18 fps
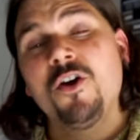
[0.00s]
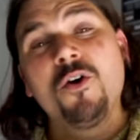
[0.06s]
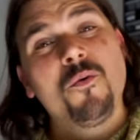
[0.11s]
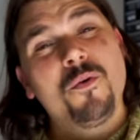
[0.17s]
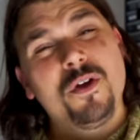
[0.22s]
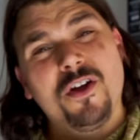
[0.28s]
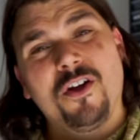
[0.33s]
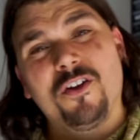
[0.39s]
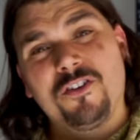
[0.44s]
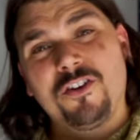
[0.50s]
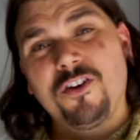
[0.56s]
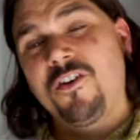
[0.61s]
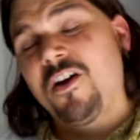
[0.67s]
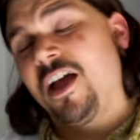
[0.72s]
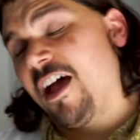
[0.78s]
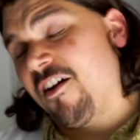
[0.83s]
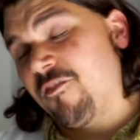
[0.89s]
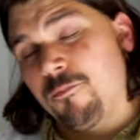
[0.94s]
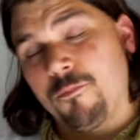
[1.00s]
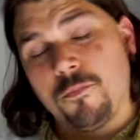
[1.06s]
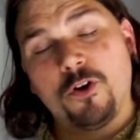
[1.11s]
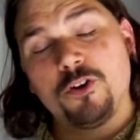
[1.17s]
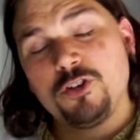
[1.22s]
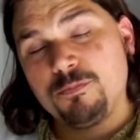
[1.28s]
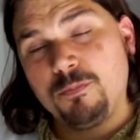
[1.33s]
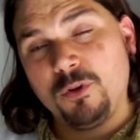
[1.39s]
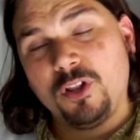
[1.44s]
We also have
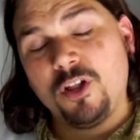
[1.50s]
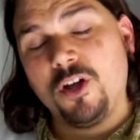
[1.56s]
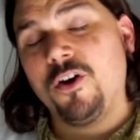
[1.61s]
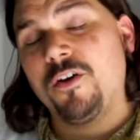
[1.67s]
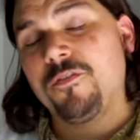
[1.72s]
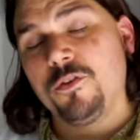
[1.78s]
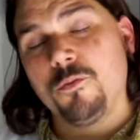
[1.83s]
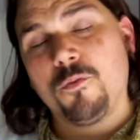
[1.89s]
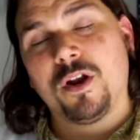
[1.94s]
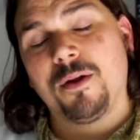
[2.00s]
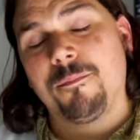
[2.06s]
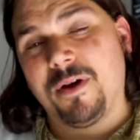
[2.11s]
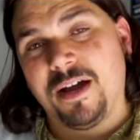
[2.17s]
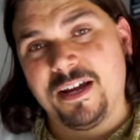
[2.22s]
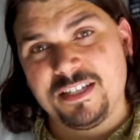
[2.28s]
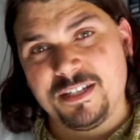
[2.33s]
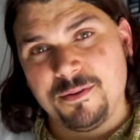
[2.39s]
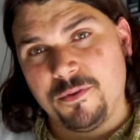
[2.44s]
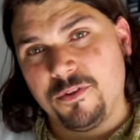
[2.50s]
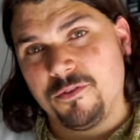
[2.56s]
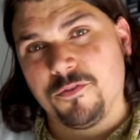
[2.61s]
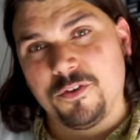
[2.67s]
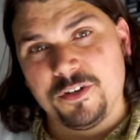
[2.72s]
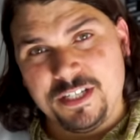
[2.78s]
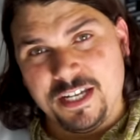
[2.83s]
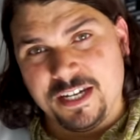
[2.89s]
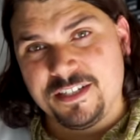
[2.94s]
merch below if you want to buy some of the
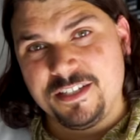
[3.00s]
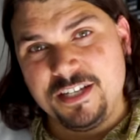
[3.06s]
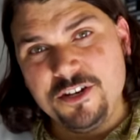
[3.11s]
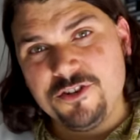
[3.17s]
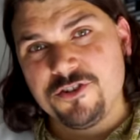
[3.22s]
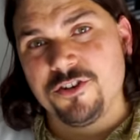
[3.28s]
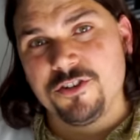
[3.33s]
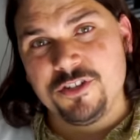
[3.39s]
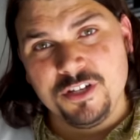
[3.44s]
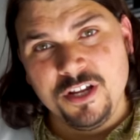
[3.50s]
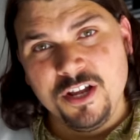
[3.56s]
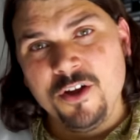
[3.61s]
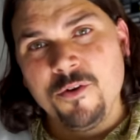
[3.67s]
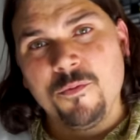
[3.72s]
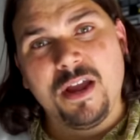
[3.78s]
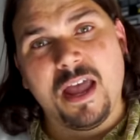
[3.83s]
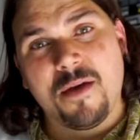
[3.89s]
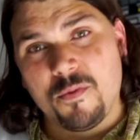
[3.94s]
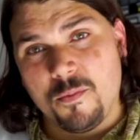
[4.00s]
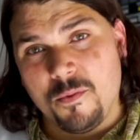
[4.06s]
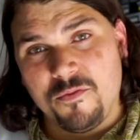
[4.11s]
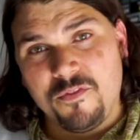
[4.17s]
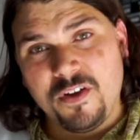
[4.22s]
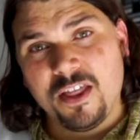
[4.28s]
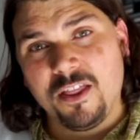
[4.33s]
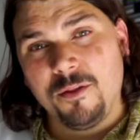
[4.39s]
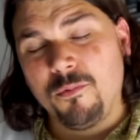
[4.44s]
Vertex t-shirts. We have them
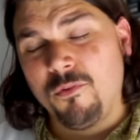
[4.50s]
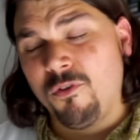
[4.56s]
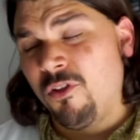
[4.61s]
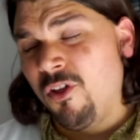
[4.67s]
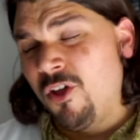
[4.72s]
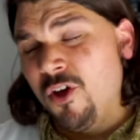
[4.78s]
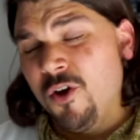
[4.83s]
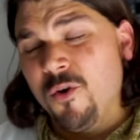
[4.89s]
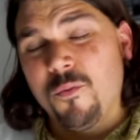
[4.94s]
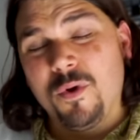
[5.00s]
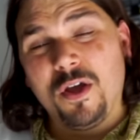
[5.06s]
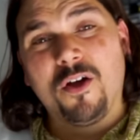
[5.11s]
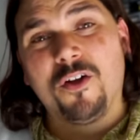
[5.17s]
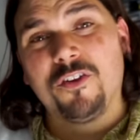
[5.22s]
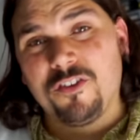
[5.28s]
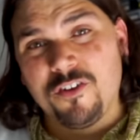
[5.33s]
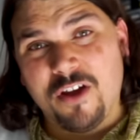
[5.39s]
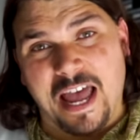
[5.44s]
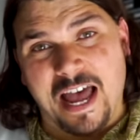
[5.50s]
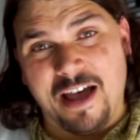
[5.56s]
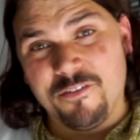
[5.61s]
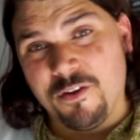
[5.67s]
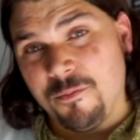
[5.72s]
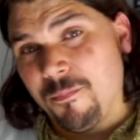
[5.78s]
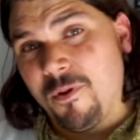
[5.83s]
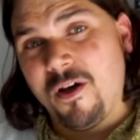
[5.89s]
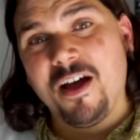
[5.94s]
available. We also have
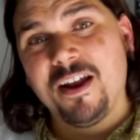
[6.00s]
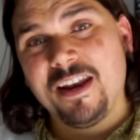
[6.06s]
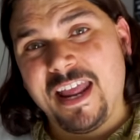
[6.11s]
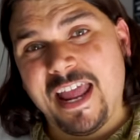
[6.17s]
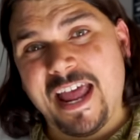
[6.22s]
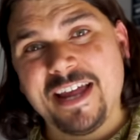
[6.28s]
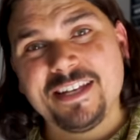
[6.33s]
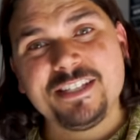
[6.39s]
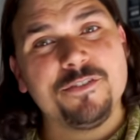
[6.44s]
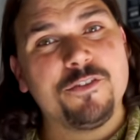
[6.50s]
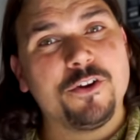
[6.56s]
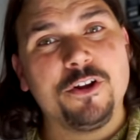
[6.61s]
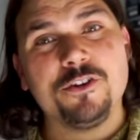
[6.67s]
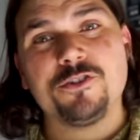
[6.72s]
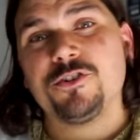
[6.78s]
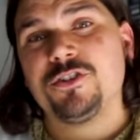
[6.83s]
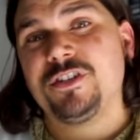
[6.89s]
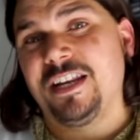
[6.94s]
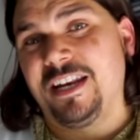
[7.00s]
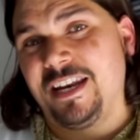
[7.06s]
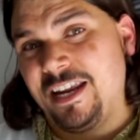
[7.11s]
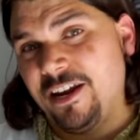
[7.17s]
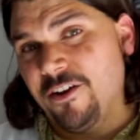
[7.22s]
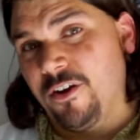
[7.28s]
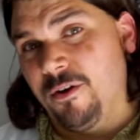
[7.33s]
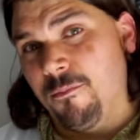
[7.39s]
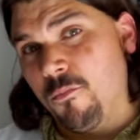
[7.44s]
a podcast if you're interested in
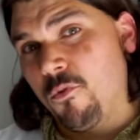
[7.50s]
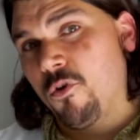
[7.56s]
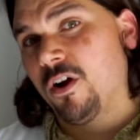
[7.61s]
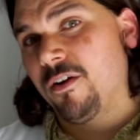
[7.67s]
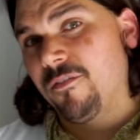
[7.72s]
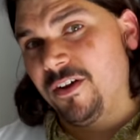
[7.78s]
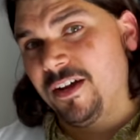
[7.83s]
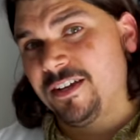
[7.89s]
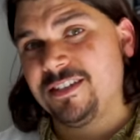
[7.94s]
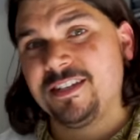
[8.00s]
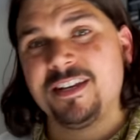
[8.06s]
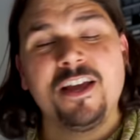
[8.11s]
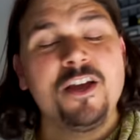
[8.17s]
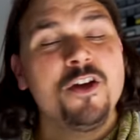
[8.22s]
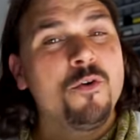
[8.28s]
hearing more of us.